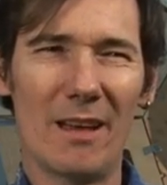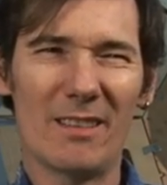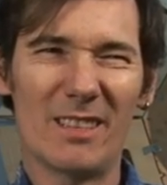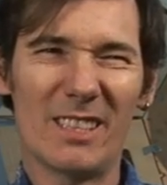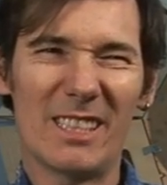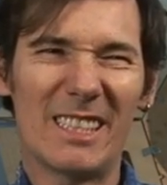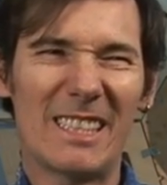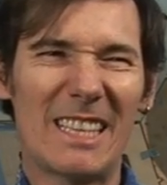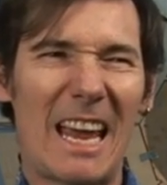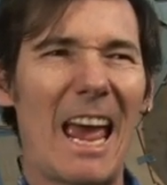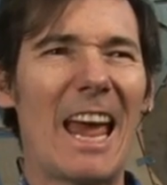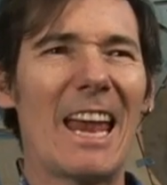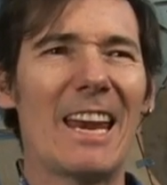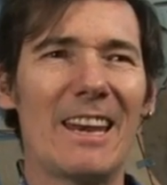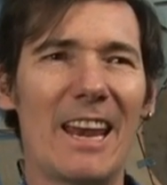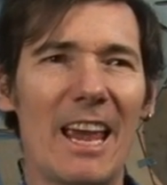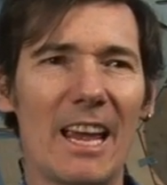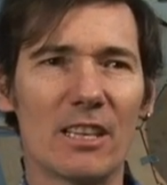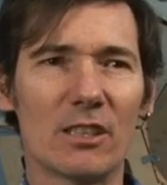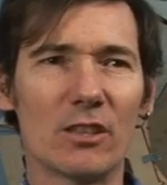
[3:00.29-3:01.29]
stand
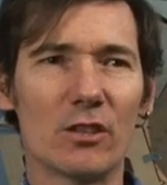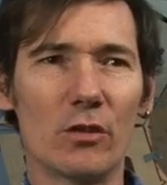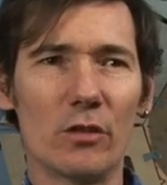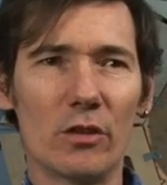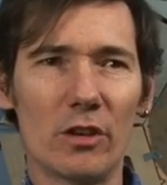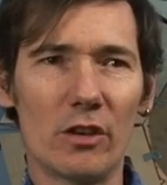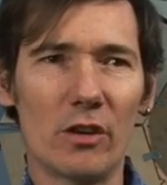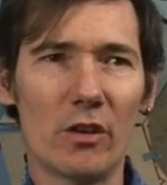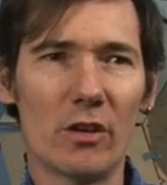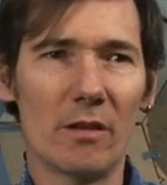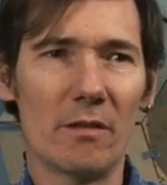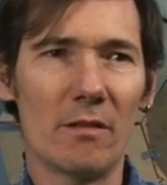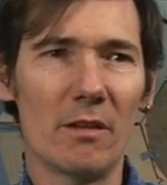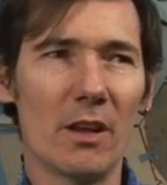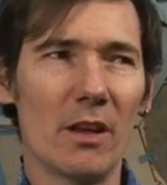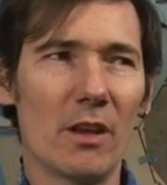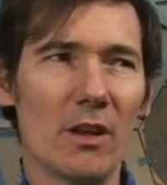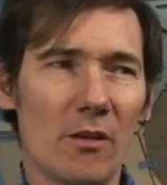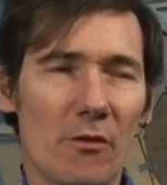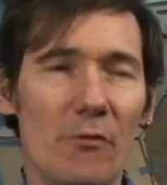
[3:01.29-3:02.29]
next to, that you can
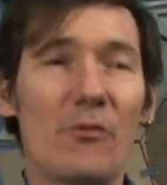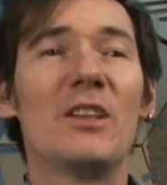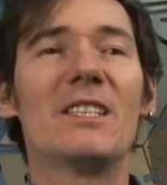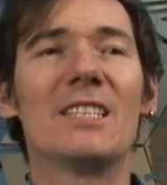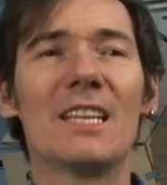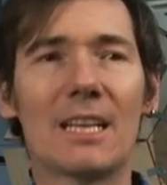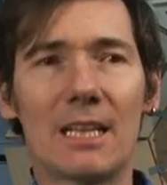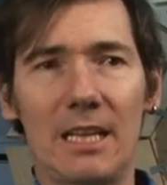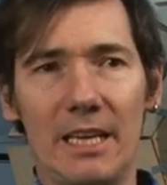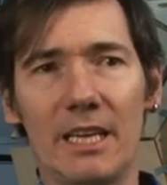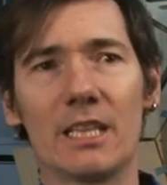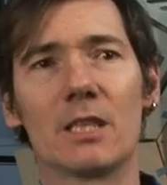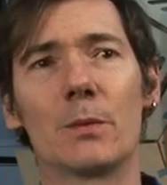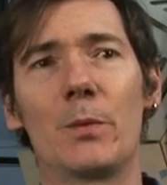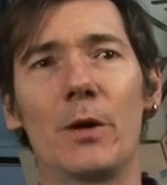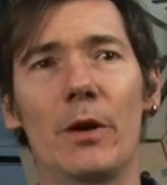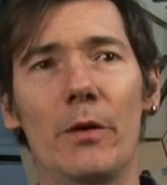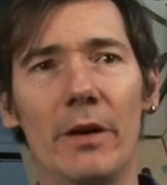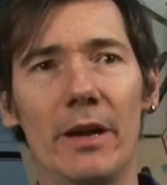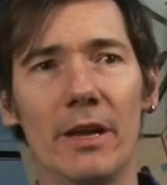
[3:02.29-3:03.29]
physically
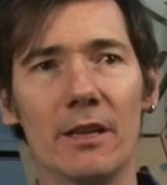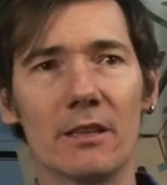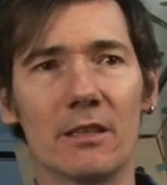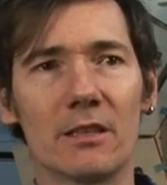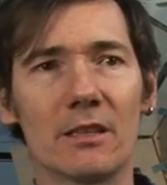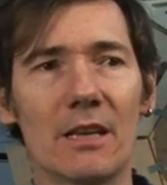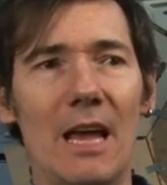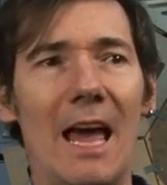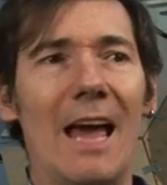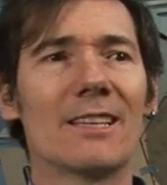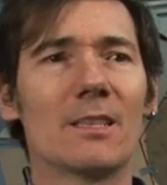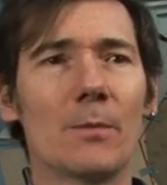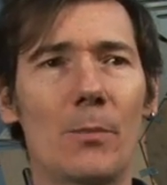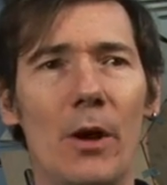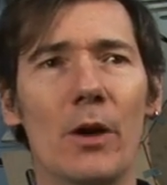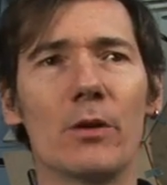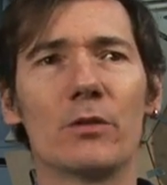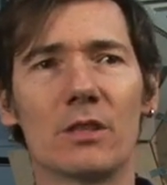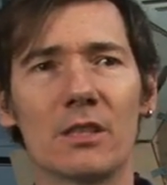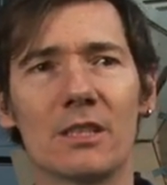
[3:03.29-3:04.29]
experience, as opposed